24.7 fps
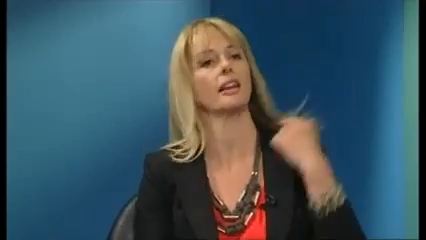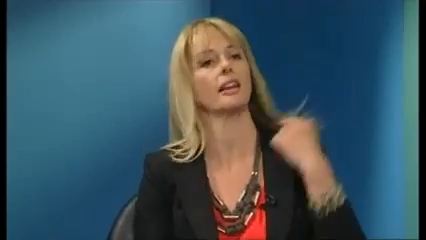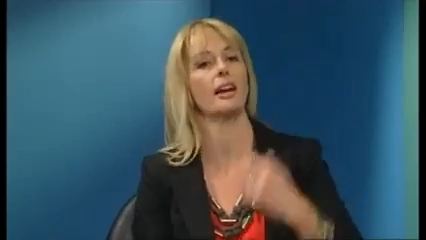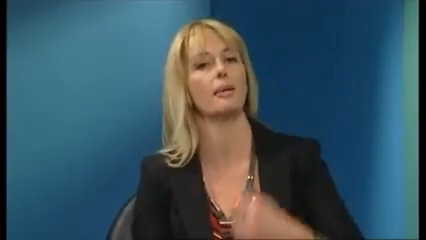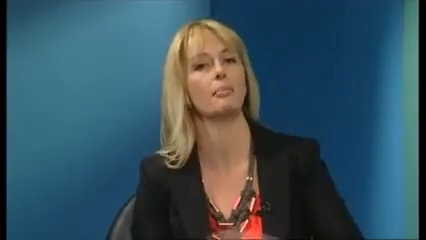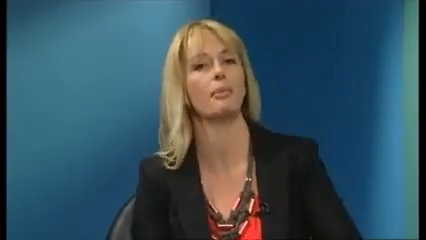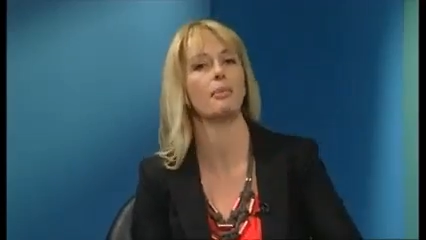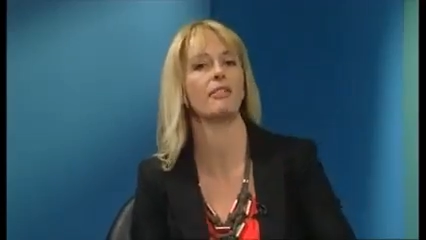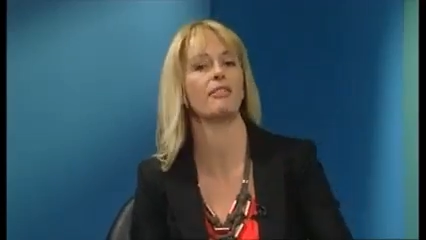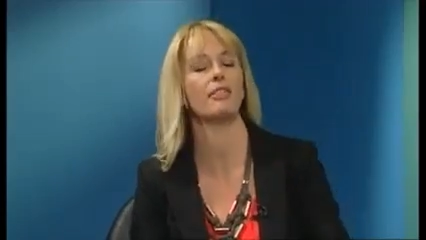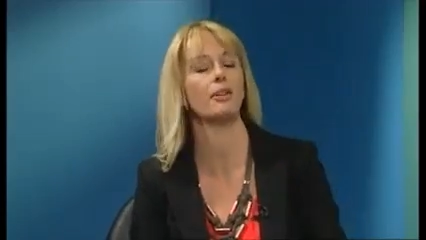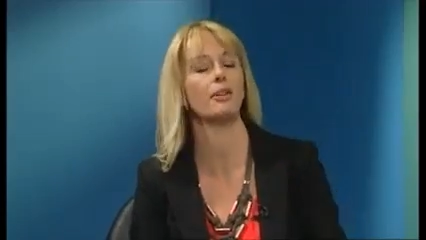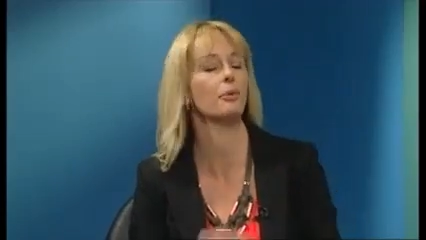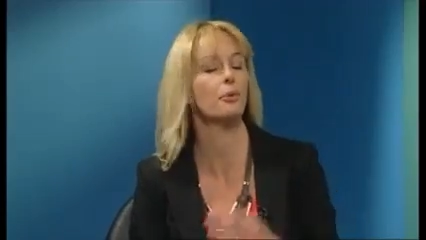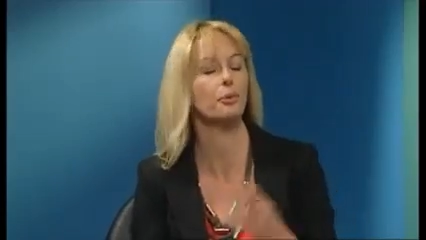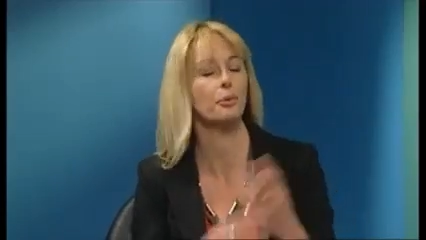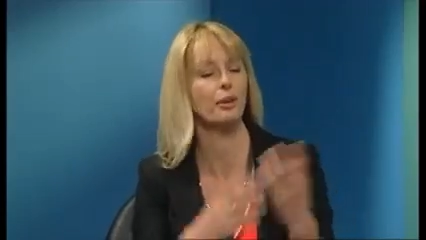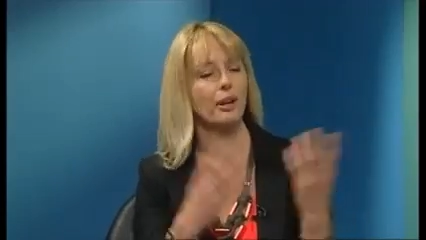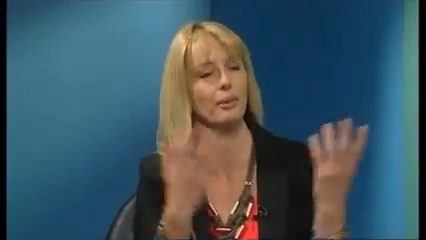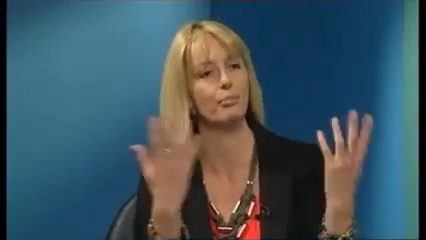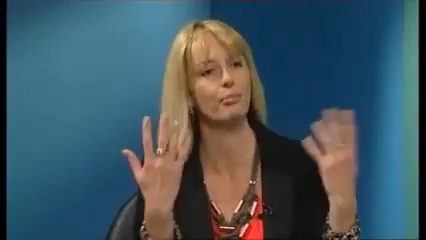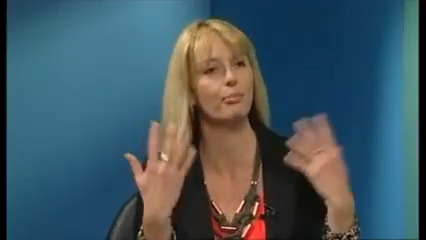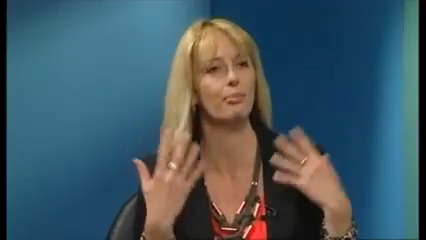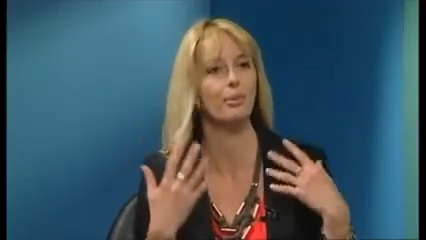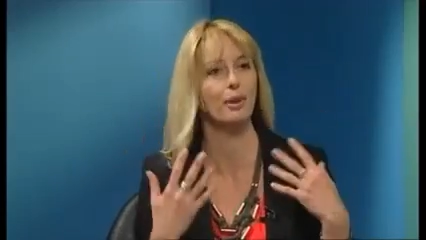If they're
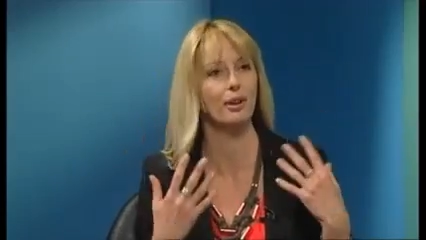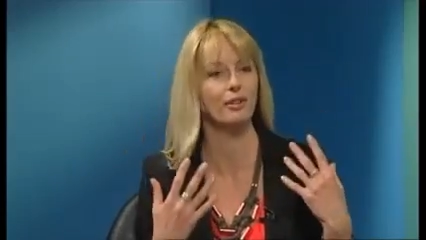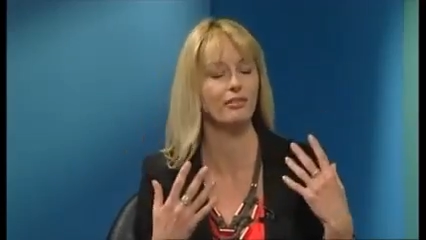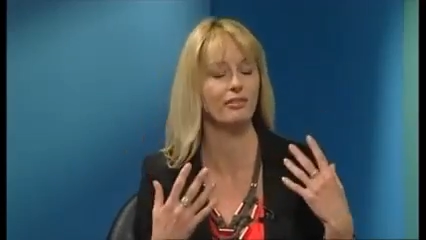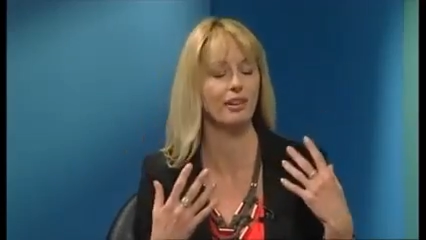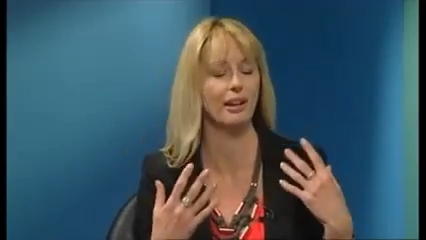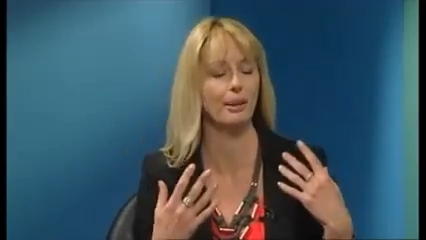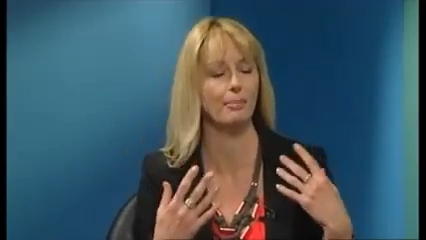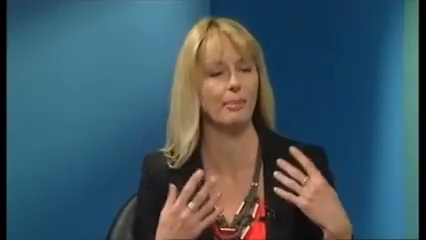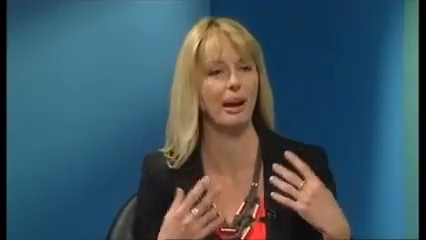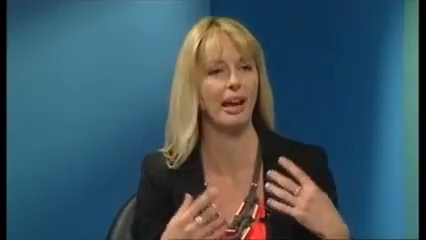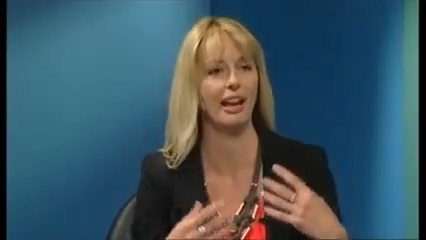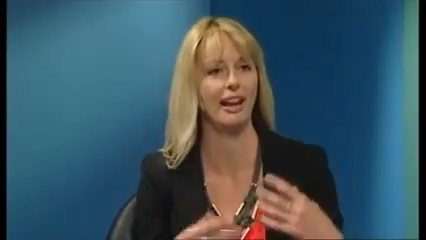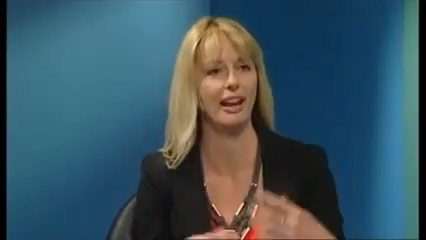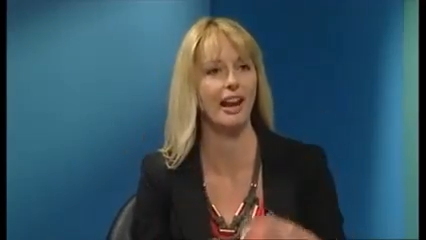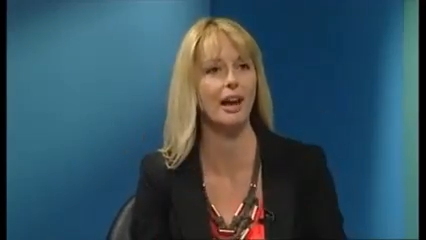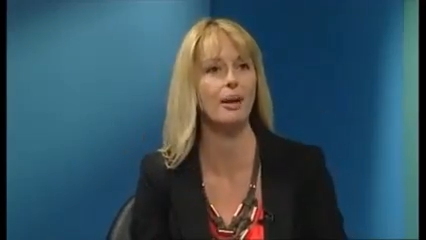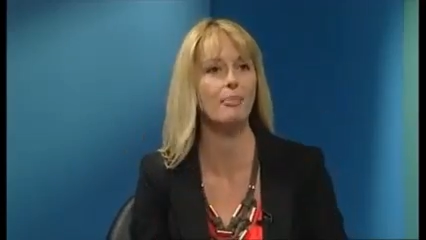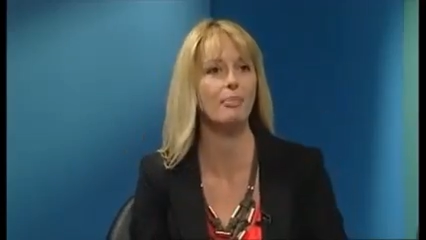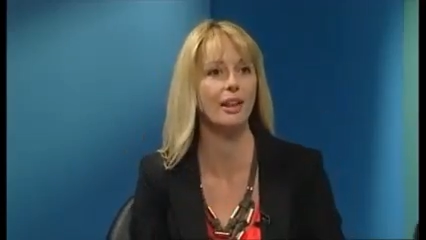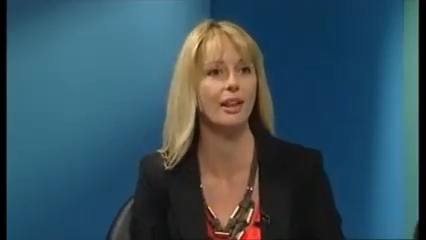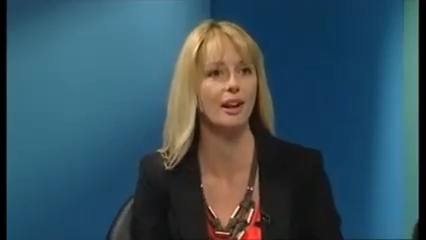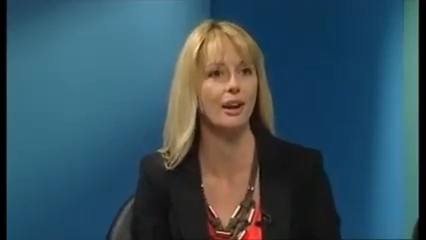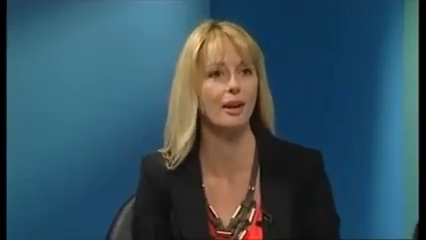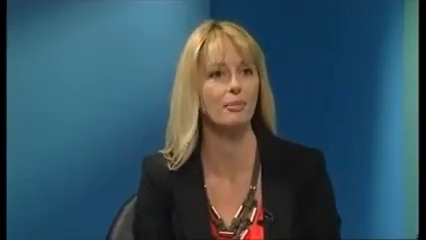already beautifully made
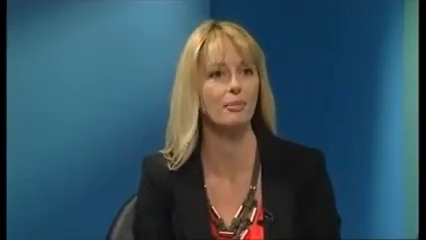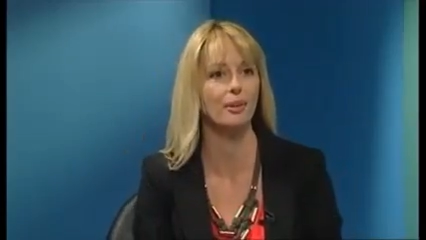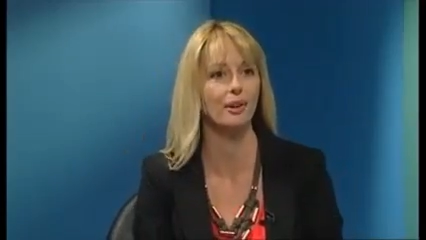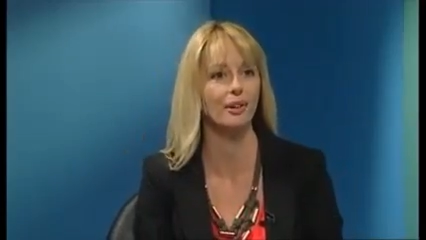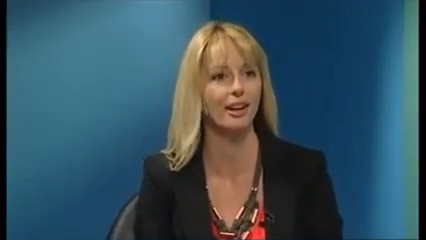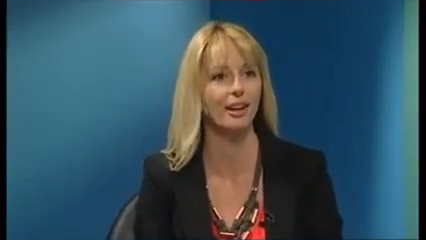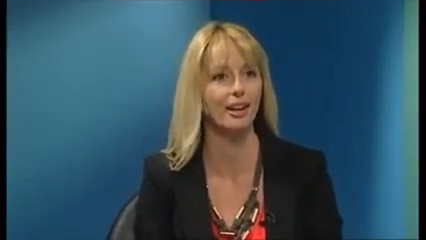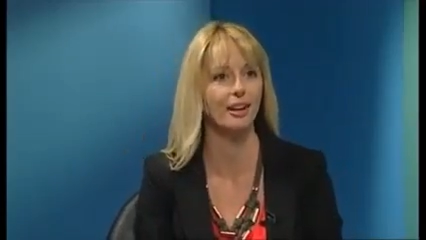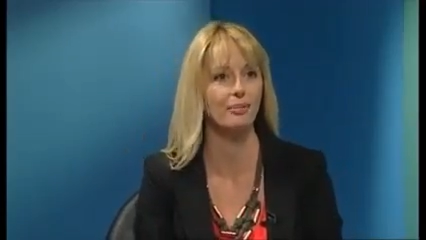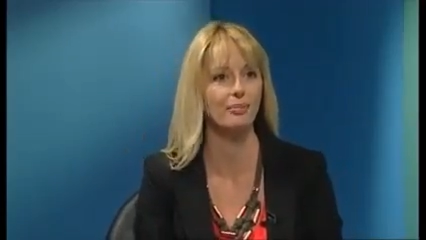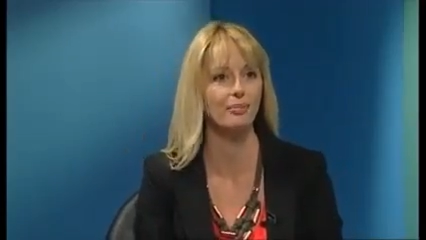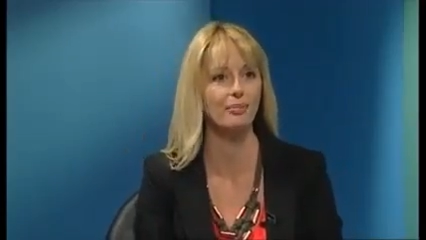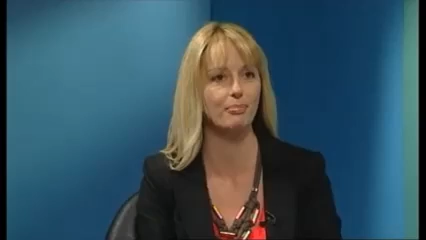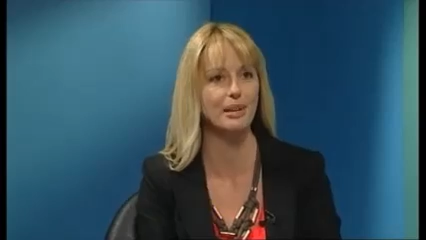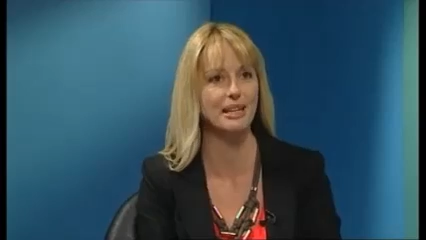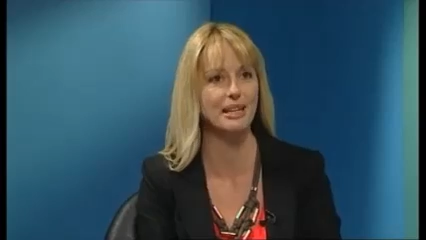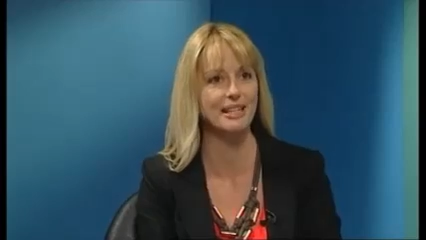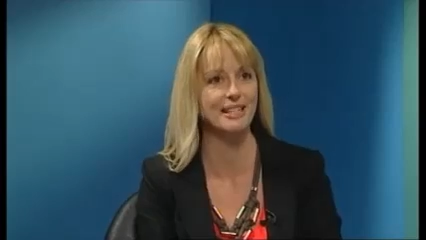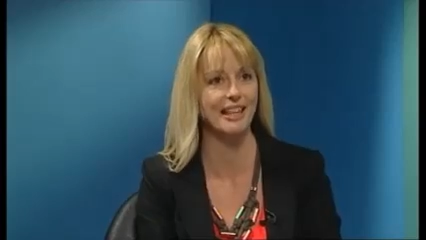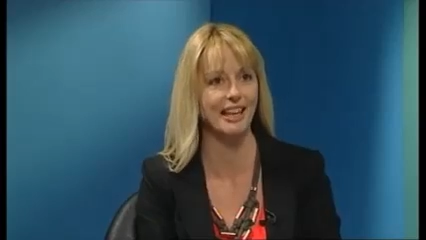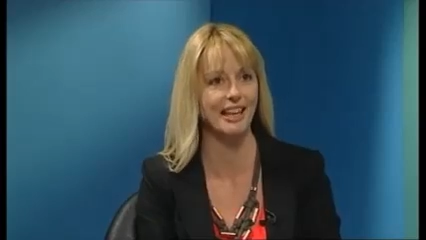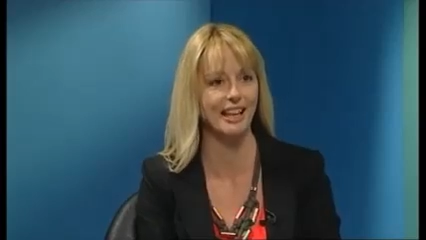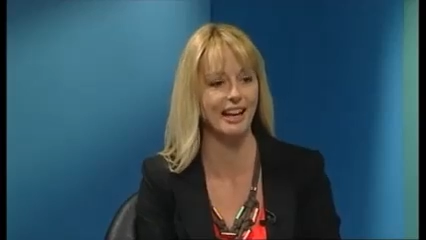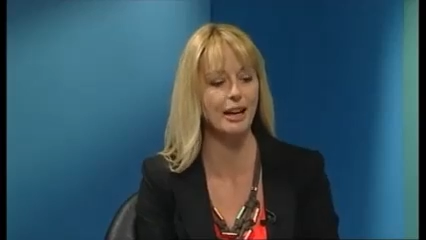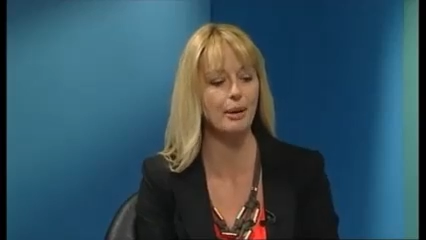up, then I'm not going to mess
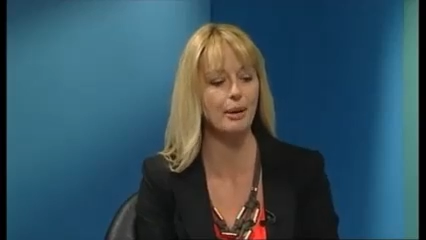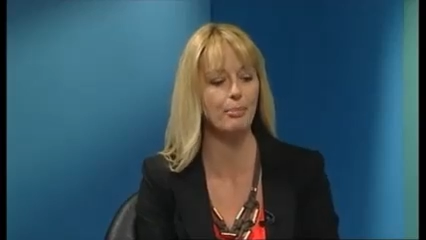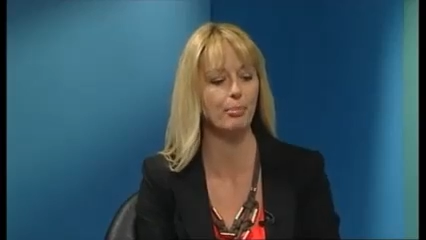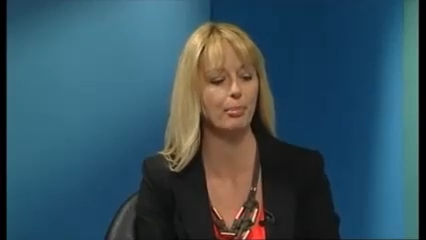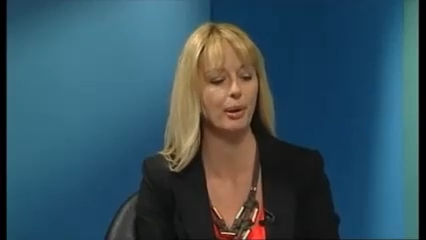that up.